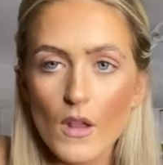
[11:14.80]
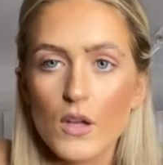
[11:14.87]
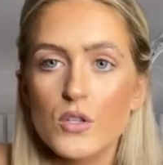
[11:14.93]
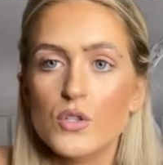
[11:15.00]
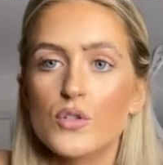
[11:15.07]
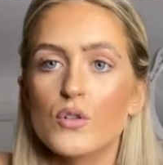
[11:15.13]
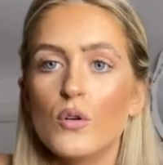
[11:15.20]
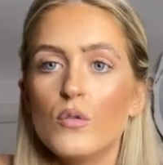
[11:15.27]

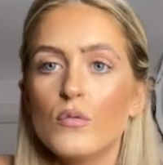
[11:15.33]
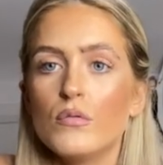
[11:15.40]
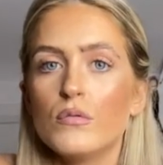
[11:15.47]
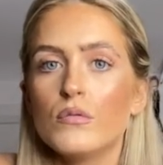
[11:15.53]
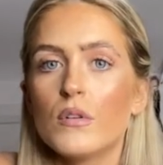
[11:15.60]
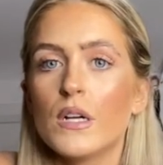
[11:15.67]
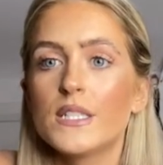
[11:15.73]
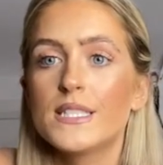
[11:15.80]

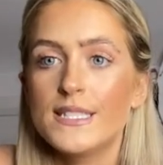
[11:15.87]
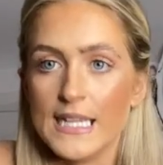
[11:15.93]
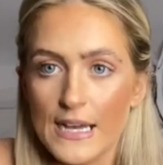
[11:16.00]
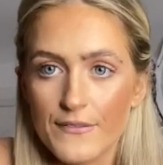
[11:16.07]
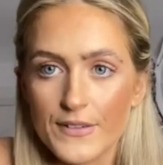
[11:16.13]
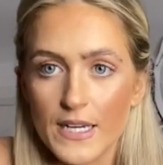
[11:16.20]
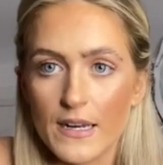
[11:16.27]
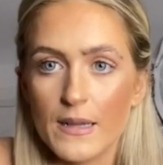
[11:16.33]
So
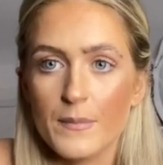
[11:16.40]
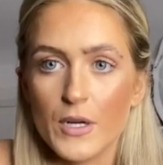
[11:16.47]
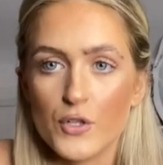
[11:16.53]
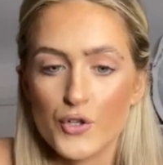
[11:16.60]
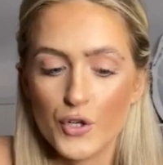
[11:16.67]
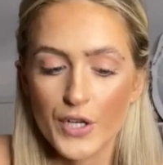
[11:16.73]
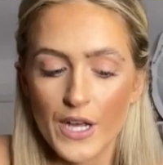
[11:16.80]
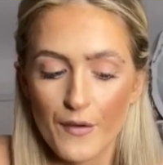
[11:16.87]
definitely make
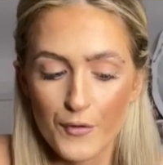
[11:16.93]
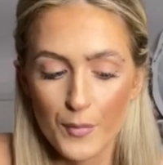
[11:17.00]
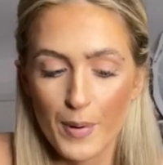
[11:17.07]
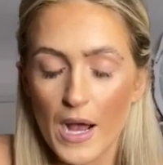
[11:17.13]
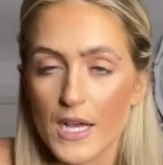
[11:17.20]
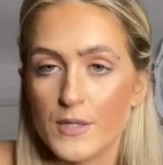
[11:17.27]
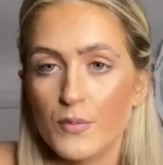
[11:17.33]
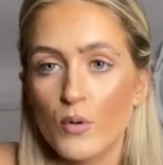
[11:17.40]
sure you have your
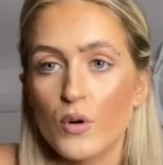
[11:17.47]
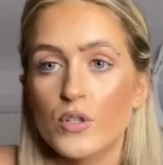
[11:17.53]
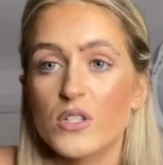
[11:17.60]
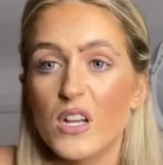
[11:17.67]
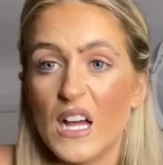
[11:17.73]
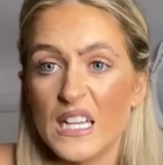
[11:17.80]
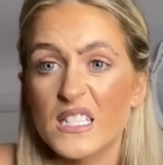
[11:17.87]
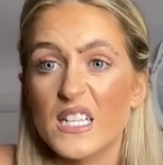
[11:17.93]
passport
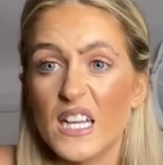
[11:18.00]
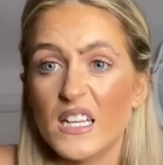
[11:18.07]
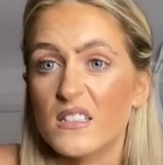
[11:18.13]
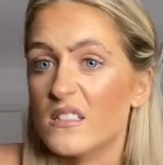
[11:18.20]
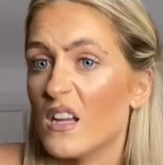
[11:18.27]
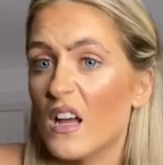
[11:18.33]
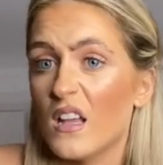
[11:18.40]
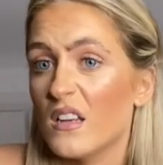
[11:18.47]
and
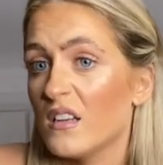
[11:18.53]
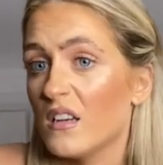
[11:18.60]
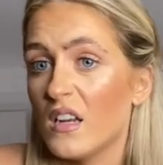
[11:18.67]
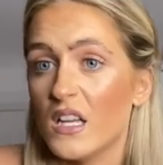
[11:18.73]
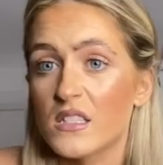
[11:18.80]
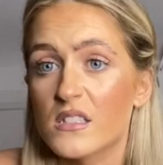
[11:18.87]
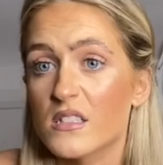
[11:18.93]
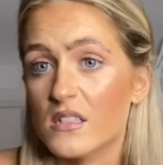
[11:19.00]
date in
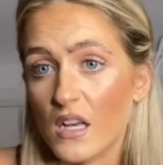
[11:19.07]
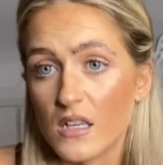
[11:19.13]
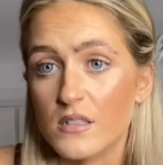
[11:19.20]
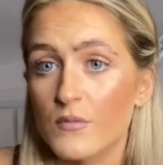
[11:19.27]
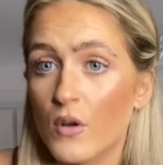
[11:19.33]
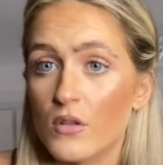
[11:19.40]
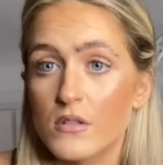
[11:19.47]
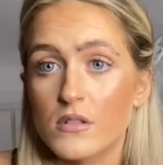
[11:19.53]
6
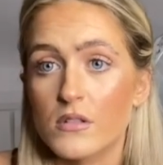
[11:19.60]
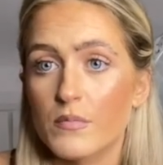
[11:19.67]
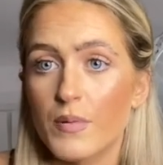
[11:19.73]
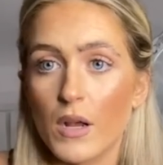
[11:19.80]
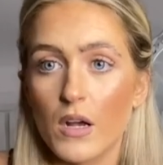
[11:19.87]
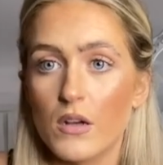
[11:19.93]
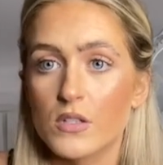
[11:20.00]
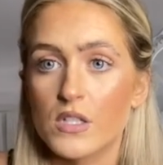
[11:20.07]
months,
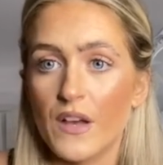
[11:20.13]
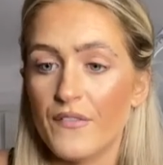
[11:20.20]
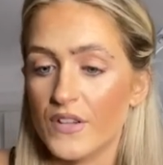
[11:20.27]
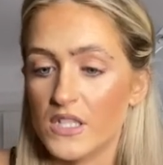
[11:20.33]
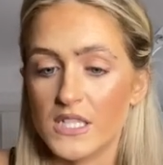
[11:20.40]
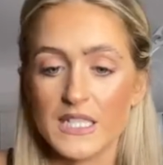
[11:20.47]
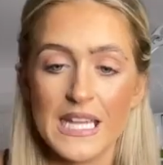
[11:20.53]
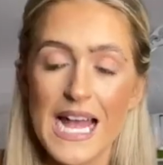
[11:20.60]
because if
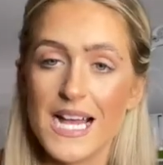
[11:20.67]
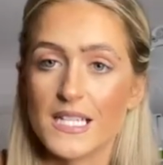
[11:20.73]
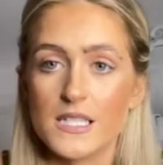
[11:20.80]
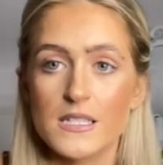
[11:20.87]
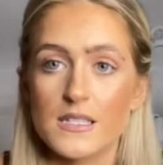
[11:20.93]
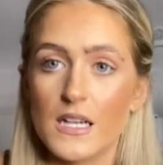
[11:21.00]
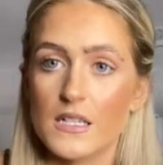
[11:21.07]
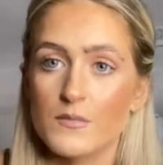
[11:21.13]
it's less
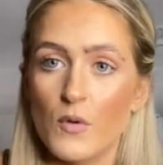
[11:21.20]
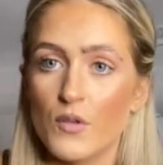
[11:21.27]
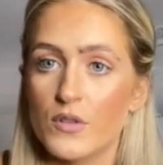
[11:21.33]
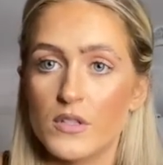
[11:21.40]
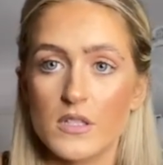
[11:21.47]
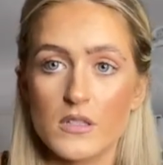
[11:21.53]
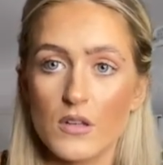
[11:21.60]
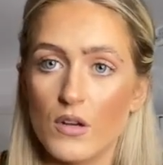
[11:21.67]
than 6
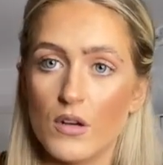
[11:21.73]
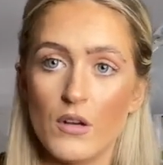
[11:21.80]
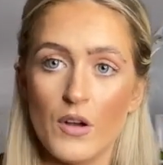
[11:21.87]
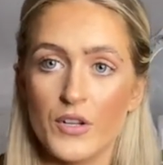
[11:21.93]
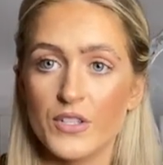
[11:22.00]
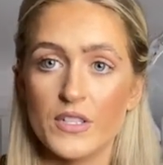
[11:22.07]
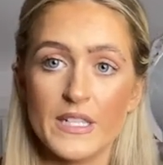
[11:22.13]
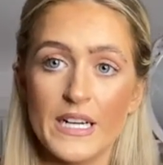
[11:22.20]
months
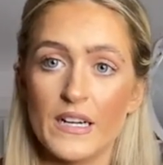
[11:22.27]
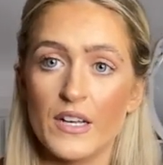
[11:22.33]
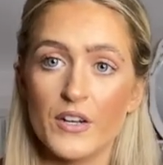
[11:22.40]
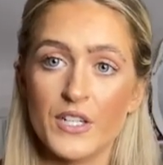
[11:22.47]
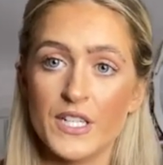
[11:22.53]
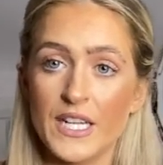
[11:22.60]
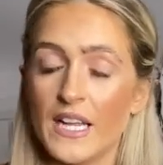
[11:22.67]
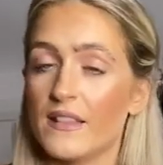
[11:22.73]
nearly out
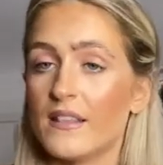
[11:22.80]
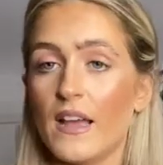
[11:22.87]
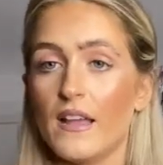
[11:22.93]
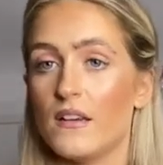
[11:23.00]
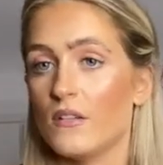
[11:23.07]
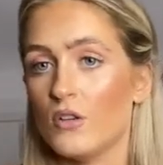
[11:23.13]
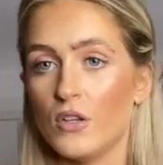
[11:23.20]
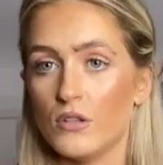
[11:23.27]
of date,
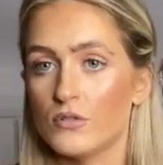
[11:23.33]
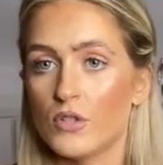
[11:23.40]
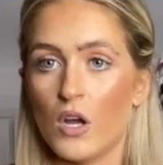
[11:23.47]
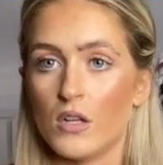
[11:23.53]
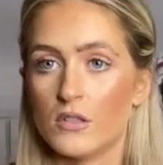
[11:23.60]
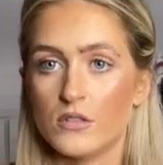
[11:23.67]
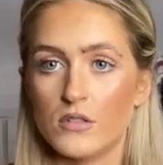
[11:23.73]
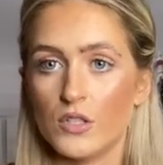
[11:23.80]
then you'll
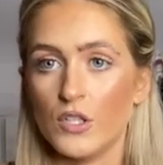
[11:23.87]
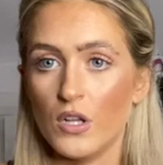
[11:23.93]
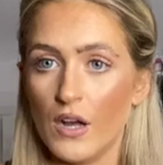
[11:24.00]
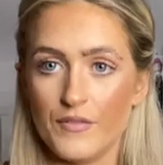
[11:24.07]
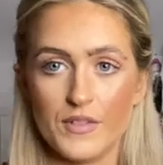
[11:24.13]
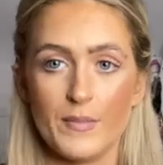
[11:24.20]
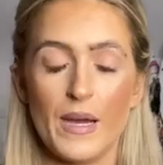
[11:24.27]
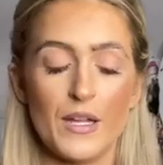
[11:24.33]

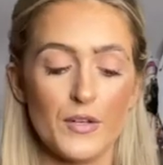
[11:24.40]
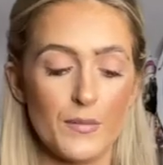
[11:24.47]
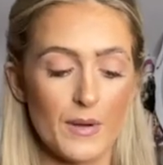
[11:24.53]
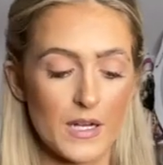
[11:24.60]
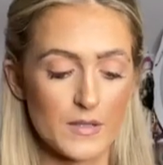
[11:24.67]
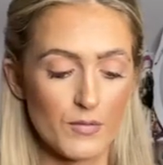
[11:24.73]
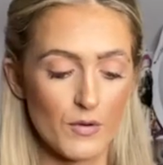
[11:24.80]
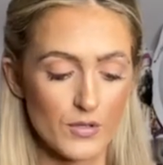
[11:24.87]
have to buy a new
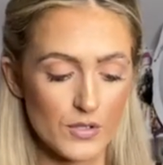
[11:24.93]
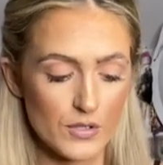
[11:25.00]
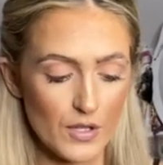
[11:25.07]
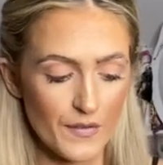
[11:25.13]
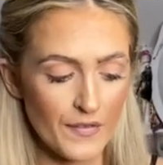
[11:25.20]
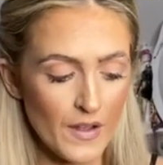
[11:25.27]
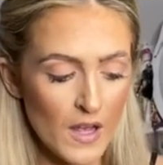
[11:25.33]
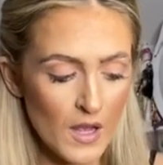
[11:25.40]
passport and
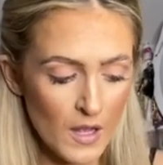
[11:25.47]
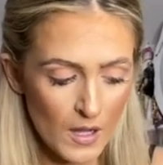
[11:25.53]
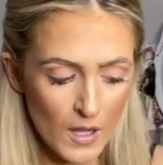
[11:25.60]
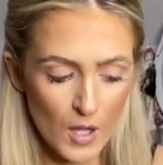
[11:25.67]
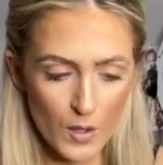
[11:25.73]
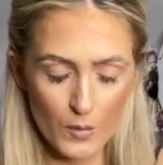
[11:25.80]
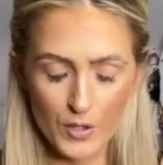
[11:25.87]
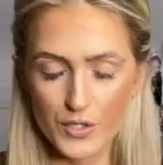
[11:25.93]
stuff,
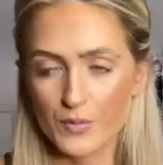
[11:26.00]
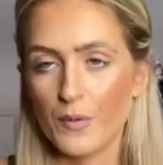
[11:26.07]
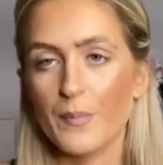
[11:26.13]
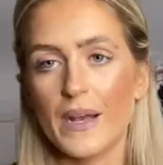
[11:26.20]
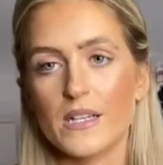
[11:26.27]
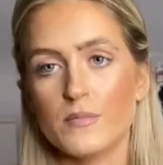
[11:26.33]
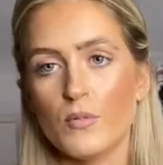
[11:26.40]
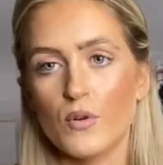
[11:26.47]
which would
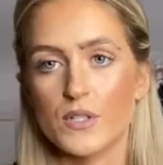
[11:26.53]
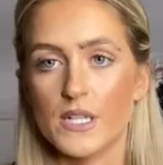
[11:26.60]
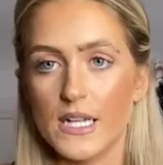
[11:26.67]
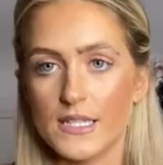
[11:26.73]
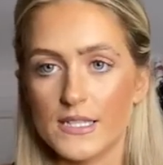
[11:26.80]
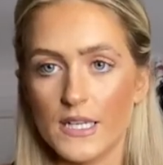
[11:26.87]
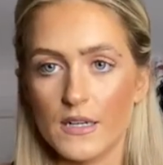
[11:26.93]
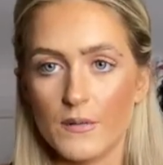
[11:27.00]
make more
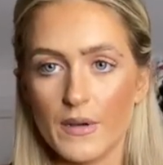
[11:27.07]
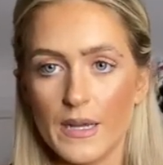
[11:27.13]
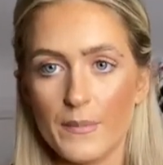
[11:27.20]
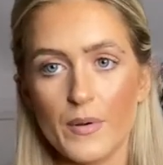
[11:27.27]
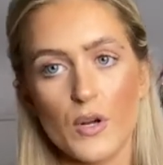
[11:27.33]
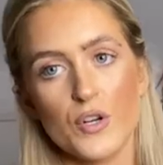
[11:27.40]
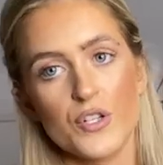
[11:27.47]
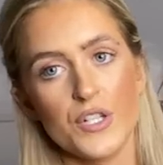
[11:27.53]
sense anyway,
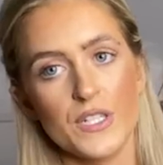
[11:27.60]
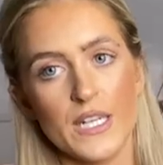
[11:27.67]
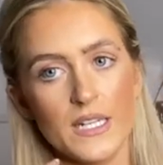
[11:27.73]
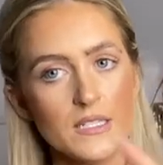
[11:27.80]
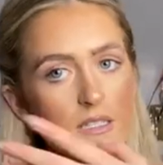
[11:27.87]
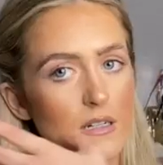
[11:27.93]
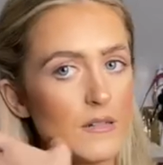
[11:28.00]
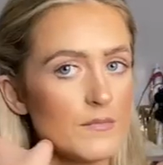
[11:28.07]
because you
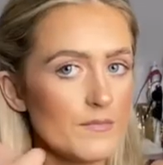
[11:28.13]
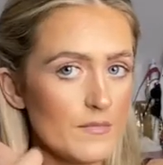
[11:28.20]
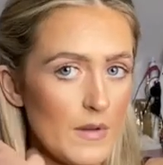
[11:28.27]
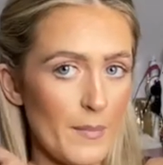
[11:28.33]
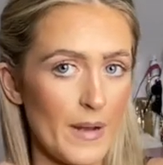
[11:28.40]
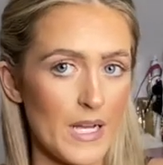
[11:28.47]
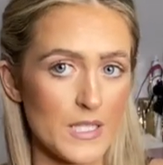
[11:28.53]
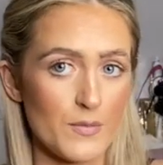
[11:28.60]
need a
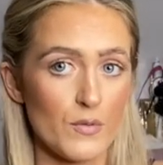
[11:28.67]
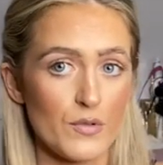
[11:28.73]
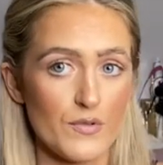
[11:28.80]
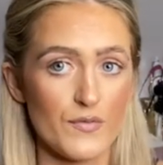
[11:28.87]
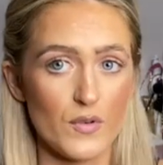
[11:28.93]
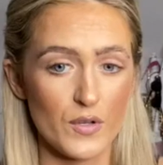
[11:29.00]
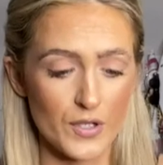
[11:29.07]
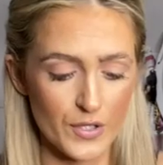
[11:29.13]
passport
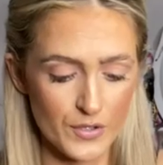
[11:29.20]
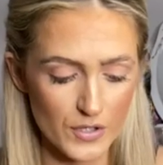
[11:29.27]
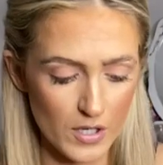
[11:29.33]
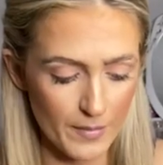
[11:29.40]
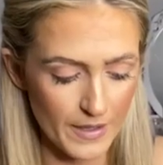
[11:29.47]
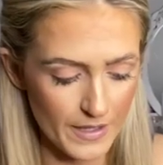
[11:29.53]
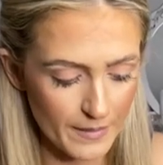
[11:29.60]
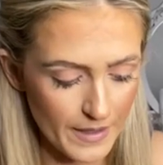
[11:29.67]
for your
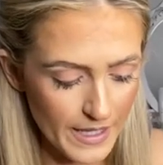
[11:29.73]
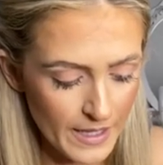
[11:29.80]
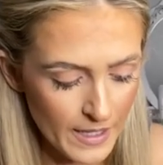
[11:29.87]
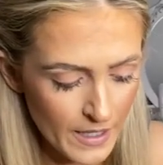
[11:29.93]
job anyway.